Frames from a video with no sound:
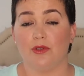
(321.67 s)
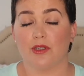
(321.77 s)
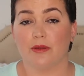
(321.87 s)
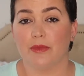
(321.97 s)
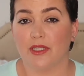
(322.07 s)

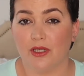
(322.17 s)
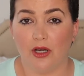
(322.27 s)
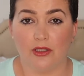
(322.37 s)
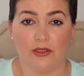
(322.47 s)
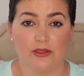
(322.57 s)
work at
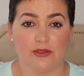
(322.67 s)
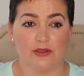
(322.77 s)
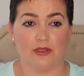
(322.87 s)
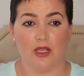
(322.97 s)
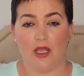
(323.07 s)

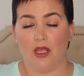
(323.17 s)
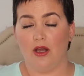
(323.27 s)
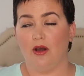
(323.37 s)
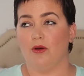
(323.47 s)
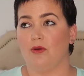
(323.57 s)
mcdonald's
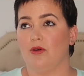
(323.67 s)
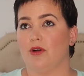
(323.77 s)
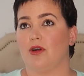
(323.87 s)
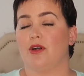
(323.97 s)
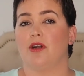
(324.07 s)

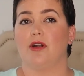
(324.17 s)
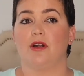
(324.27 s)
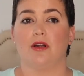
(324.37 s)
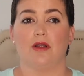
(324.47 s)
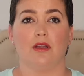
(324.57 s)

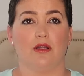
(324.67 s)
or